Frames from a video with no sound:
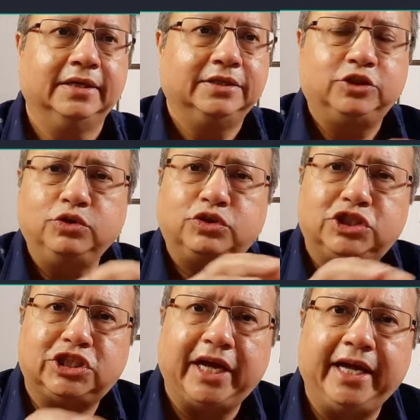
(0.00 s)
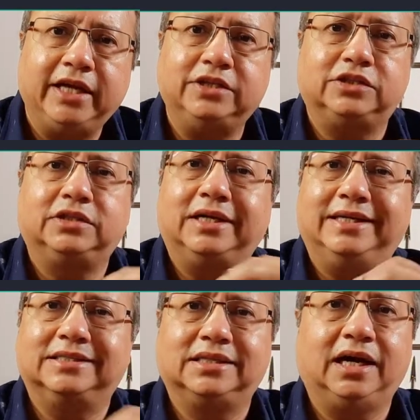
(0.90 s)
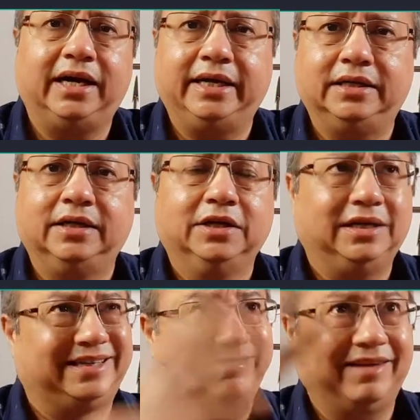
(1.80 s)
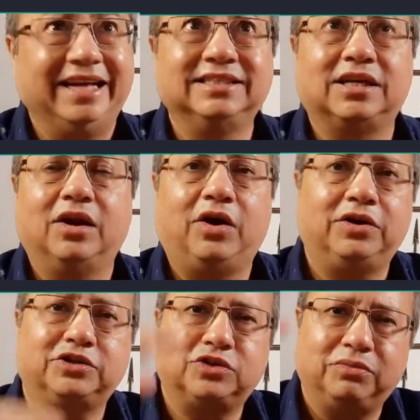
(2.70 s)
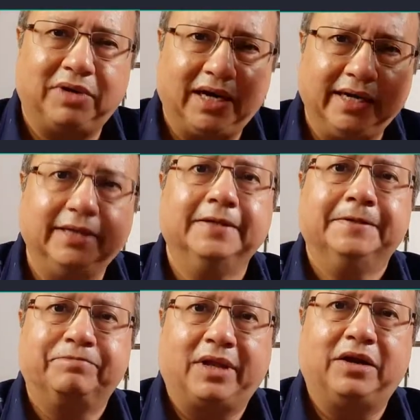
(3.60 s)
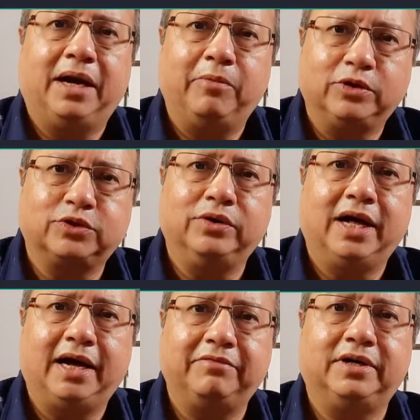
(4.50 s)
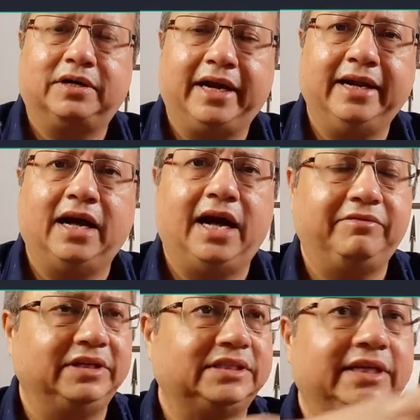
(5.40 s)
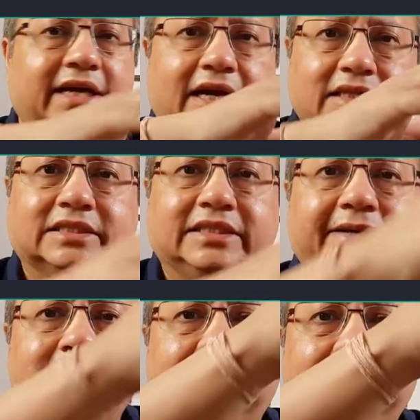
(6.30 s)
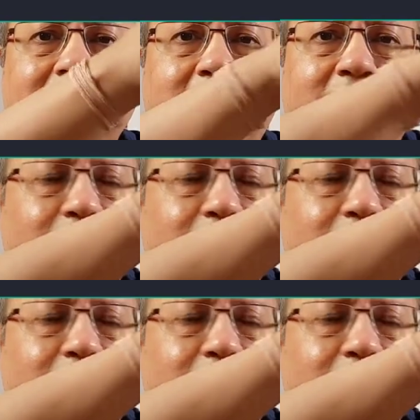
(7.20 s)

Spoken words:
So you change the design. It rains a lot, so I'm also going to have a rain harvesting, and at the same time, the